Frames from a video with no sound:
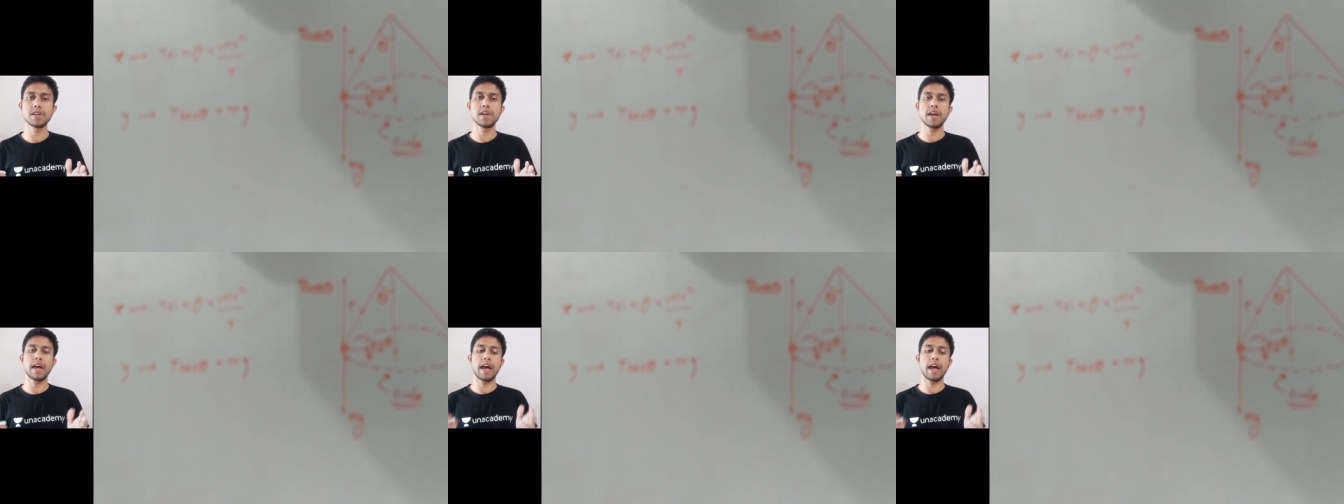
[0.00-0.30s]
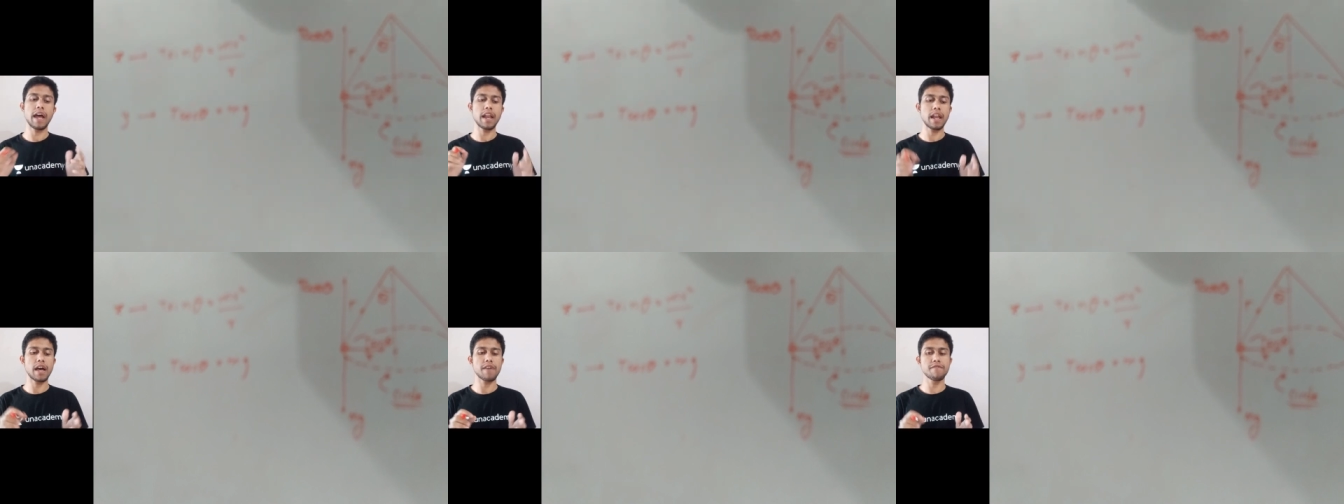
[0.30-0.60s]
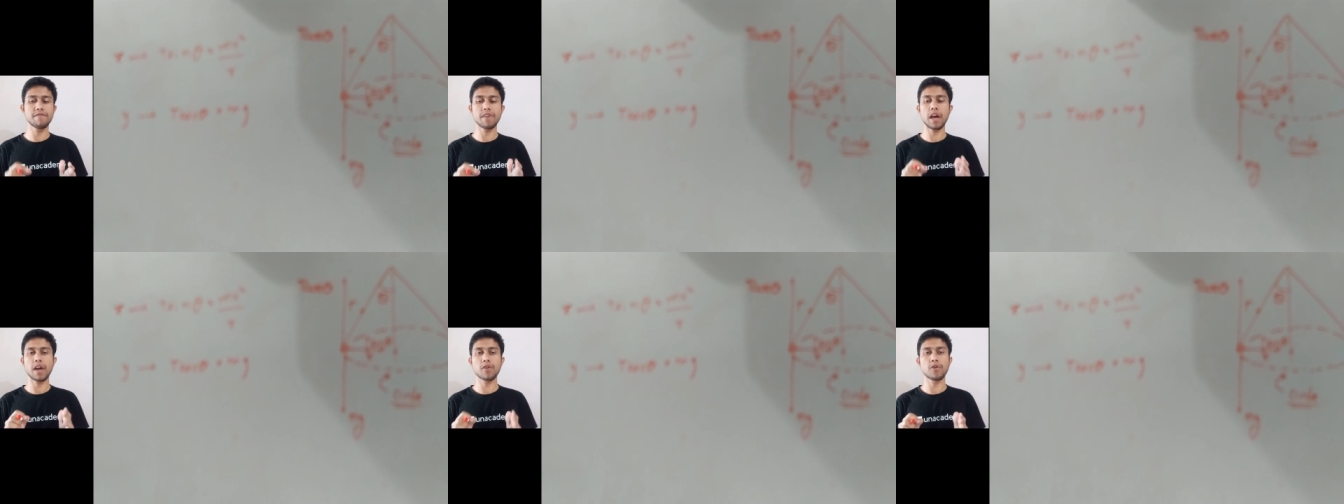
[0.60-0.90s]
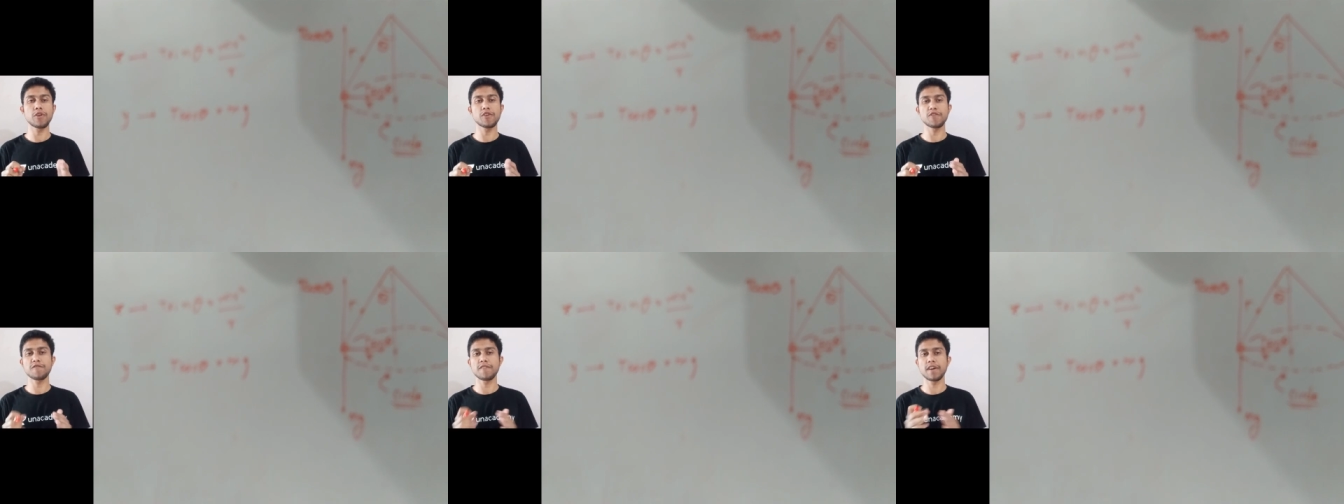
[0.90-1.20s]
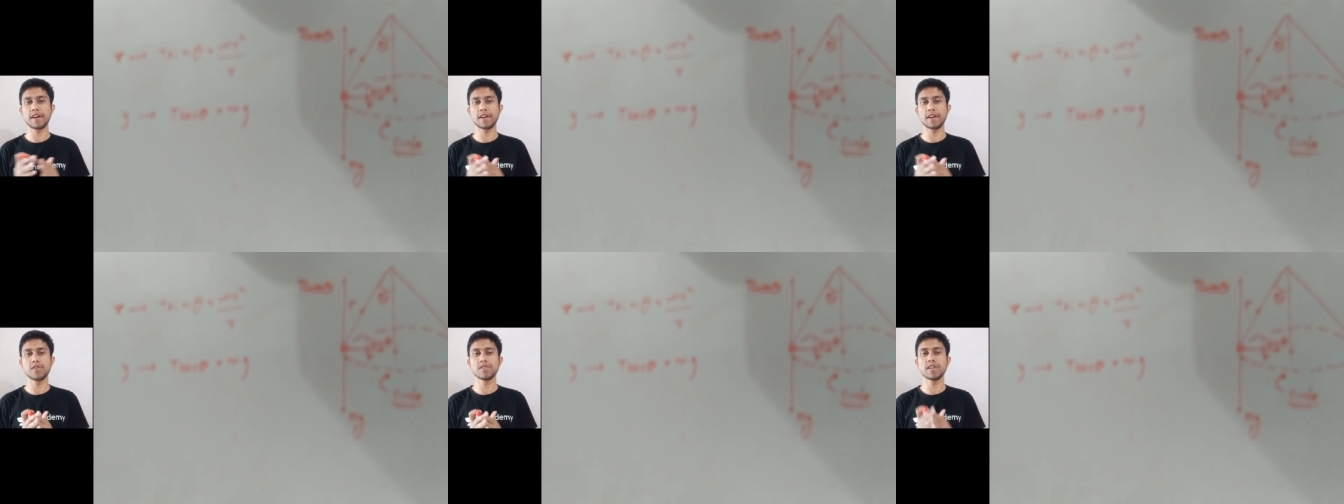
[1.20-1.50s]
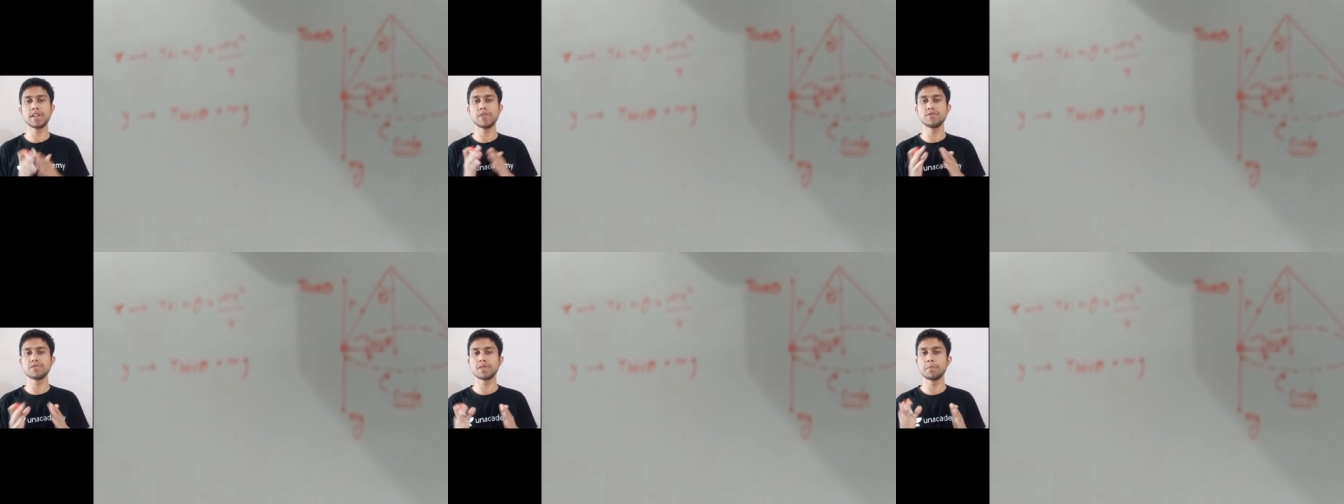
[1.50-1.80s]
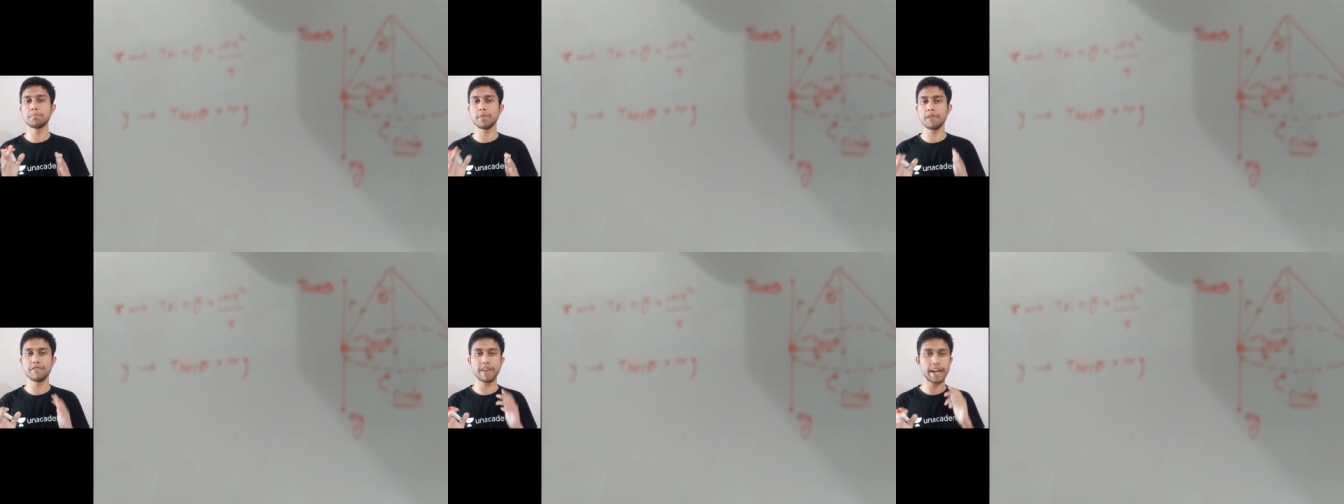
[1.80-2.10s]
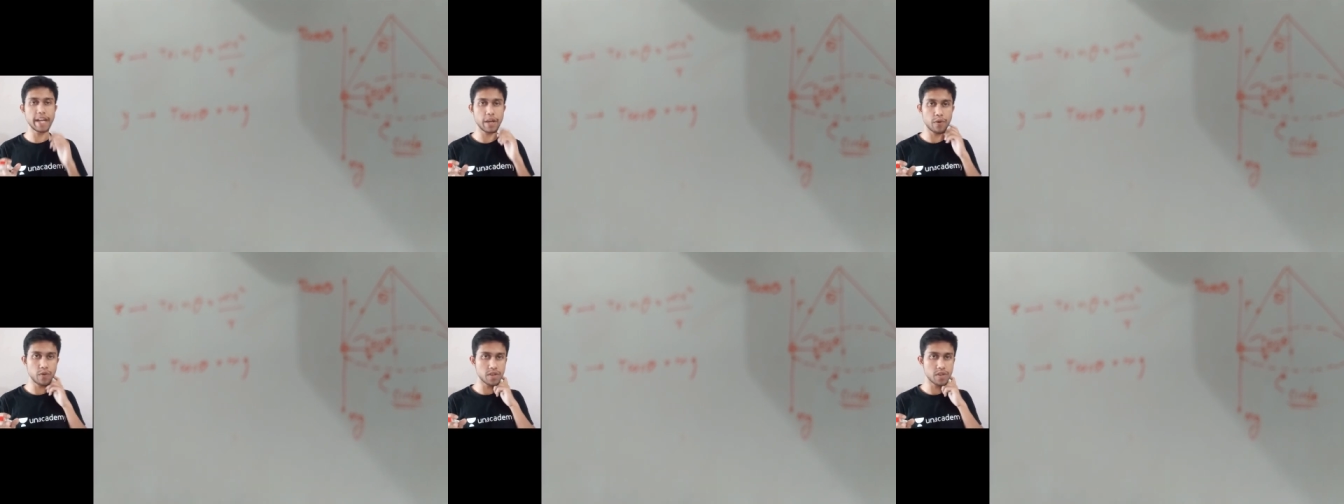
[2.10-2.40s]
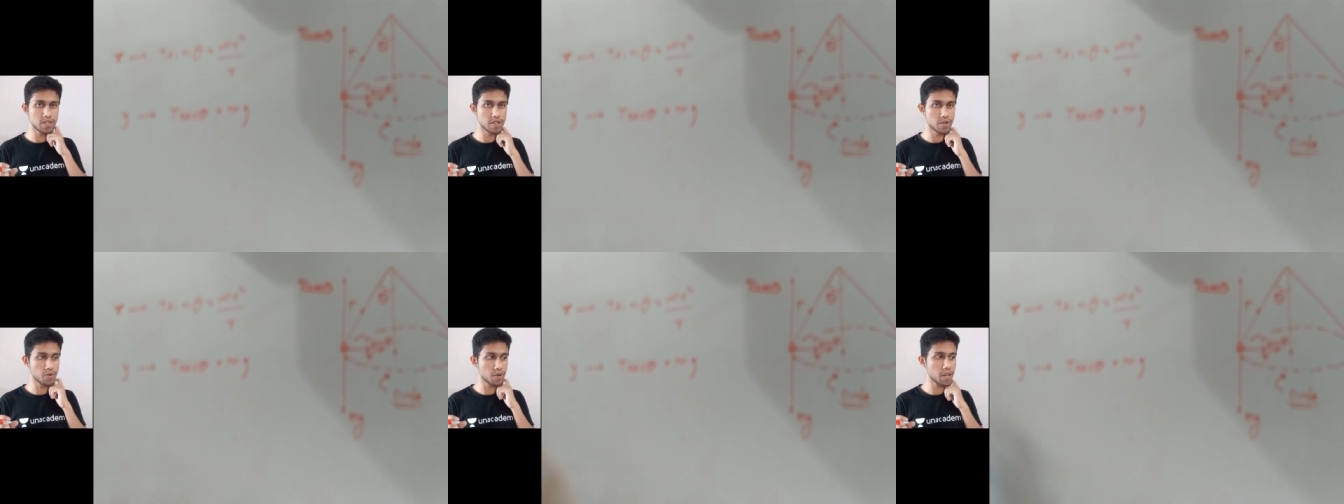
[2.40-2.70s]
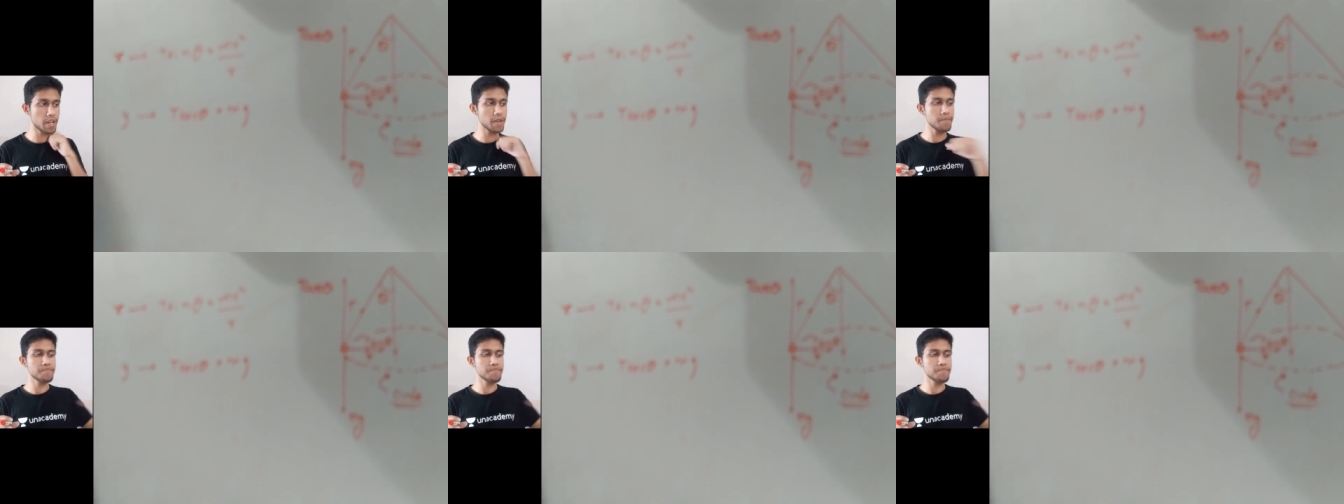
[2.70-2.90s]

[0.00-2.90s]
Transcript: and we are going to find out the new simplified equation. Okay,